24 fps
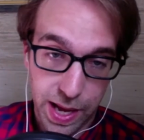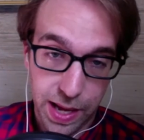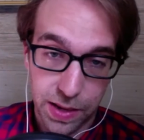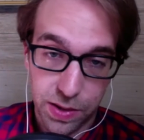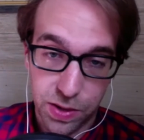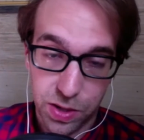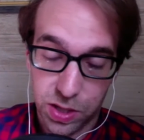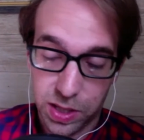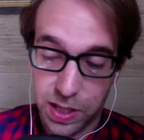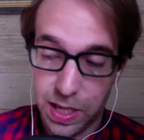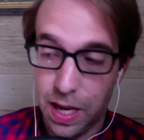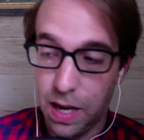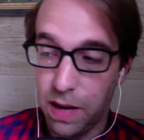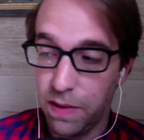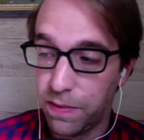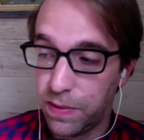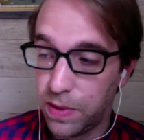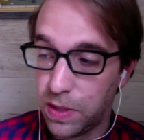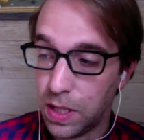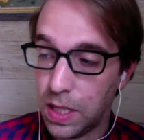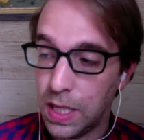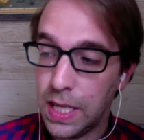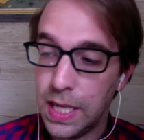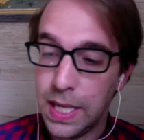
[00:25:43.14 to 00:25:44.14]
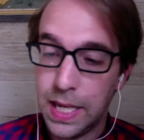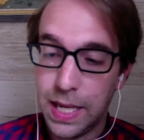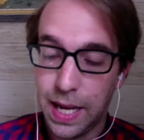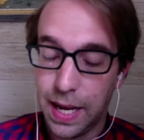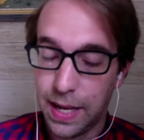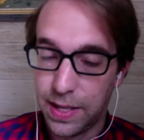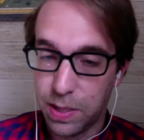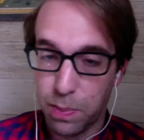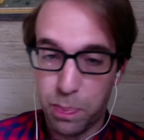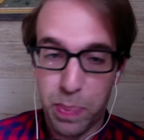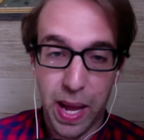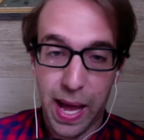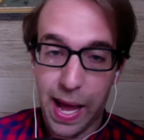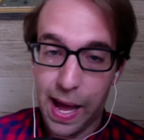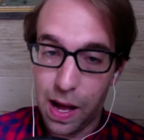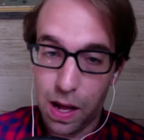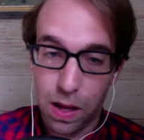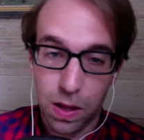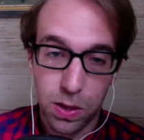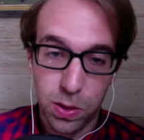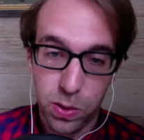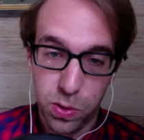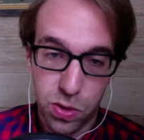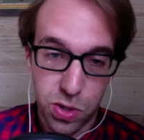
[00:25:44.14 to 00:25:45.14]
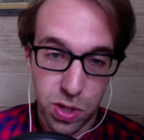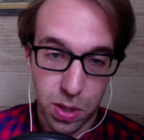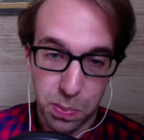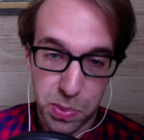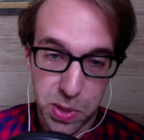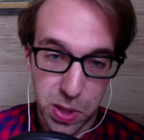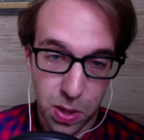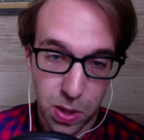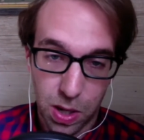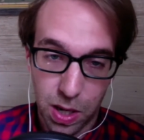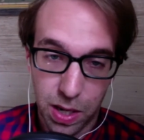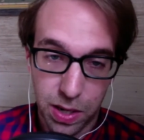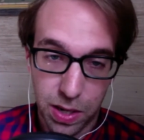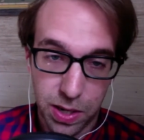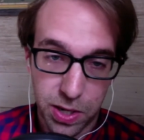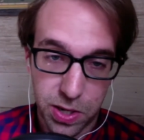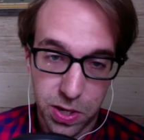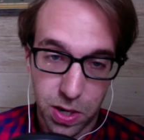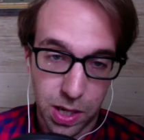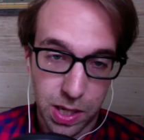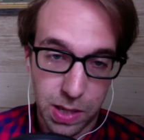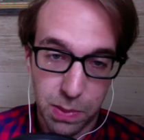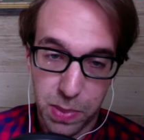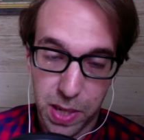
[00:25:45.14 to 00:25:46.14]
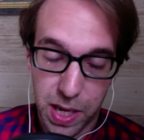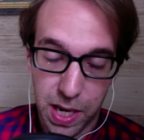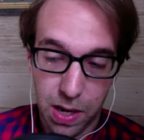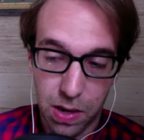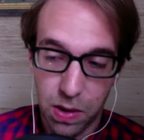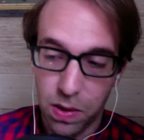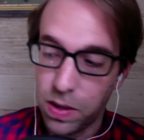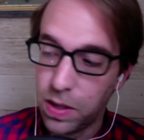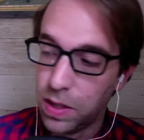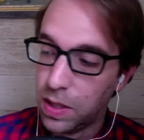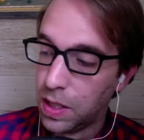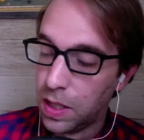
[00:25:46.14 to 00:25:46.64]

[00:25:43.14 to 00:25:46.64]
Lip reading: just kind of as a pal who jumped on to talk about,